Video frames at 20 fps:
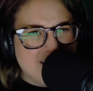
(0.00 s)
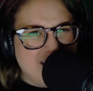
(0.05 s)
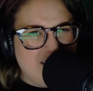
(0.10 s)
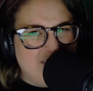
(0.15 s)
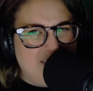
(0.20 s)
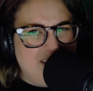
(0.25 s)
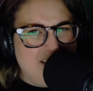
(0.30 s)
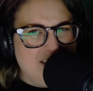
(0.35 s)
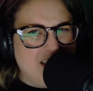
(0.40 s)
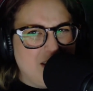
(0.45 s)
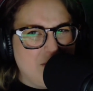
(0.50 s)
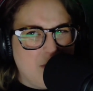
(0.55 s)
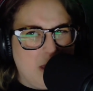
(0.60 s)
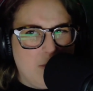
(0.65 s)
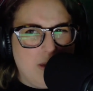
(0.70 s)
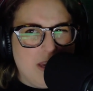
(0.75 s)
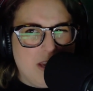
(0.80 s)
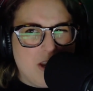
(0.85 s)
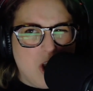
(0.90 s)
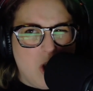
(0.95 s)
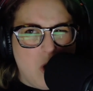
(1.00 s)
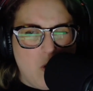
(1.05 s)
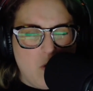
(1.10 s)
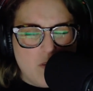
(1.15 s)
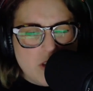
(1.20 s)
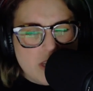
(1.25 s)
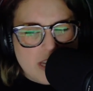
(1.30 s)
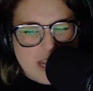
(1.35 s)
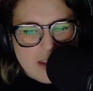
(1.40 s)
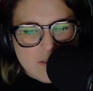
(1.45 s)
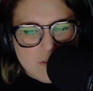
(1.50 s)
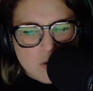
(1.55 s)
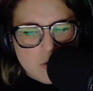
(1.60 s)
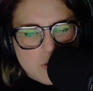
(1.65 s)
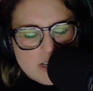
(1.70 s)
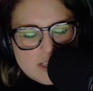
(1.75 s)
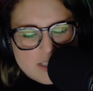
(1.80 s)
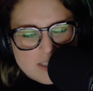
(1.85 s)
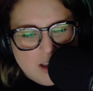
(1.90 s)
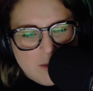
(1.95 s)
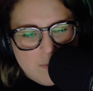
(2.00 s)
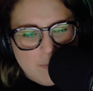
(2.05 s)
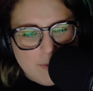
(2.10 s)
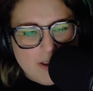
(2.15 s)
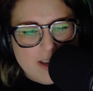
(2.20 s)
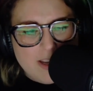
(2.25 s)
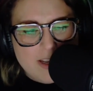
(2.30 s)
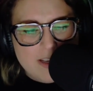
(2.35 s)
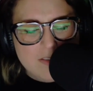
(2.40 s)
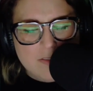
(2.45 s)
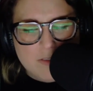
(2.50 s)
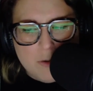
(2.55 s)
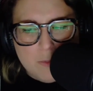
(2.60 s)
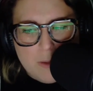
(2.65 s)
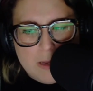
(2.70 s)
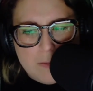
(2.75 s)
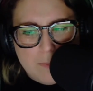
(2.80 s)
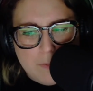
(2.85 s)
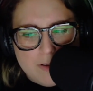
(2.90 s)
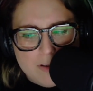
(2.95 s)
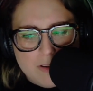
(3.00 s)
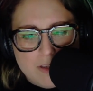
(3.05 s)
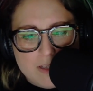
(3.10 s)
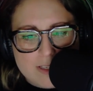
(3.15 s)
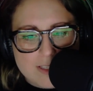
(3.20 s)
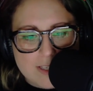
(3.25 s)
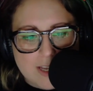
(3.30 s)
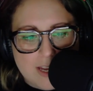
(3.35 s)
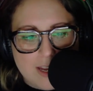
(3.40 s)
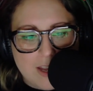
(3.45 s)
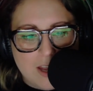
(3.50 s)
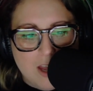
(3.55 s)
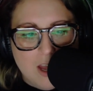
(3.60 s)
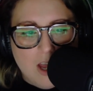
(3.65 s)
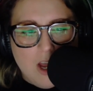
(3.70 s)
I feel like maybe COVID gave a reset button for people, is like,